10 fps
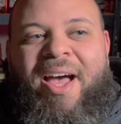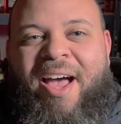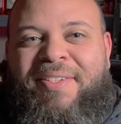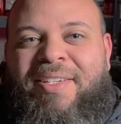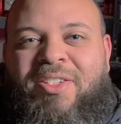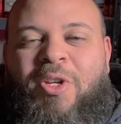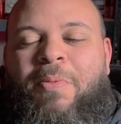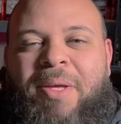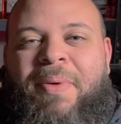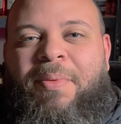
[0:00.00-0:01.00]
I've seen so
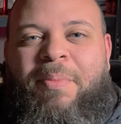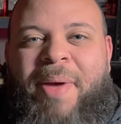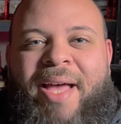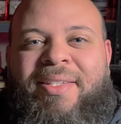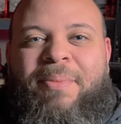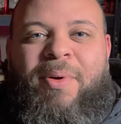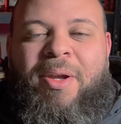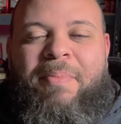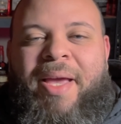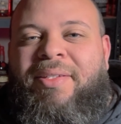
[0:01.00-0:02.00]
many people pass up on
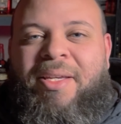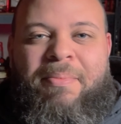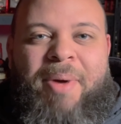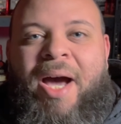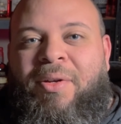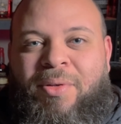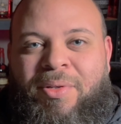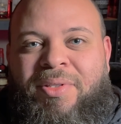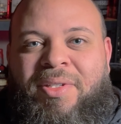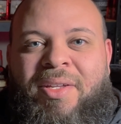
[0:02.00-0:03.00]
amazing
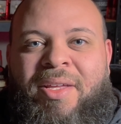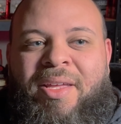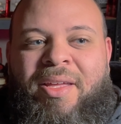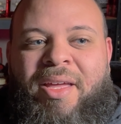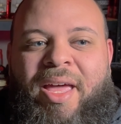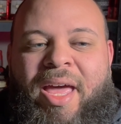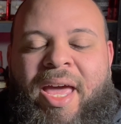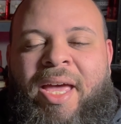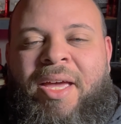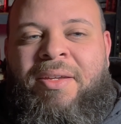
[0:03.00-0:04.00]
bottles
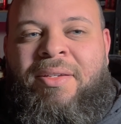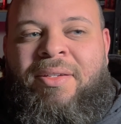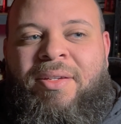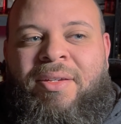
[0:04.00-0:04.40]
and